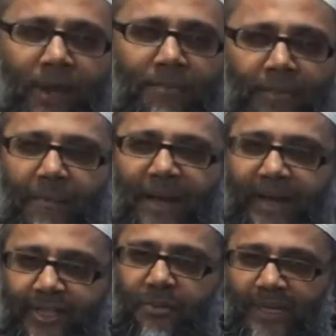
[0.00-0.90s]
Well, by
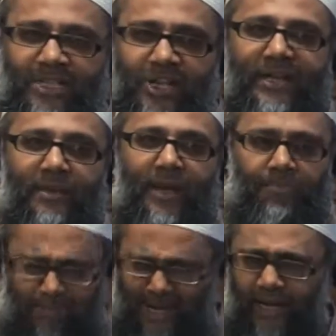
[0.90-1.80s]
men, I don't mean gender
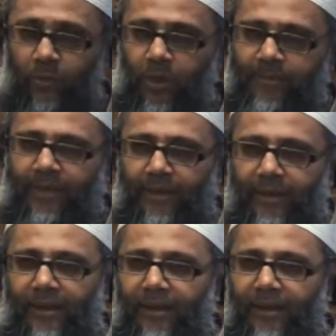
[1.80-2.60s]
men and women.